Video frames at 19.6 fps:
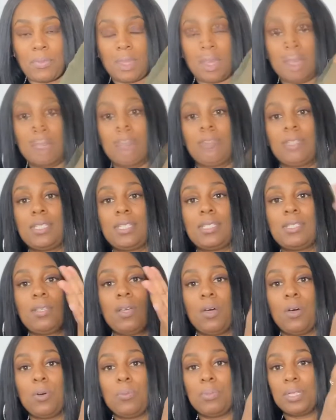So this is
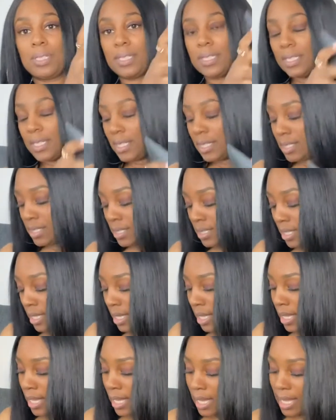HOMEGOODS,
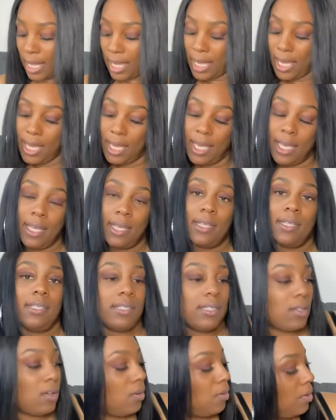
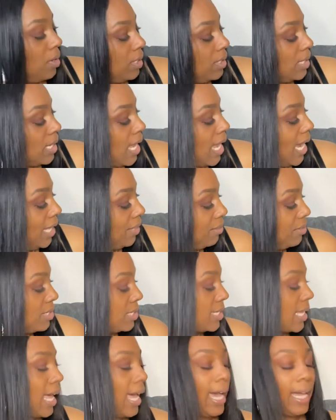and on either
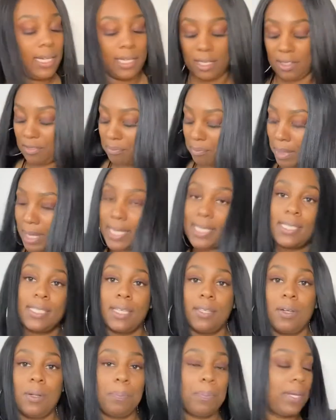side of my
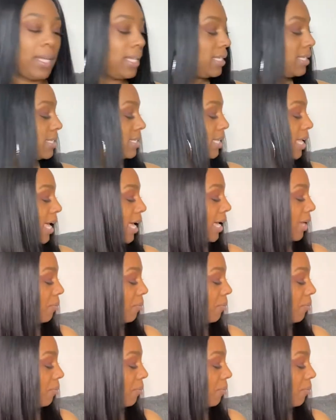centerpiece I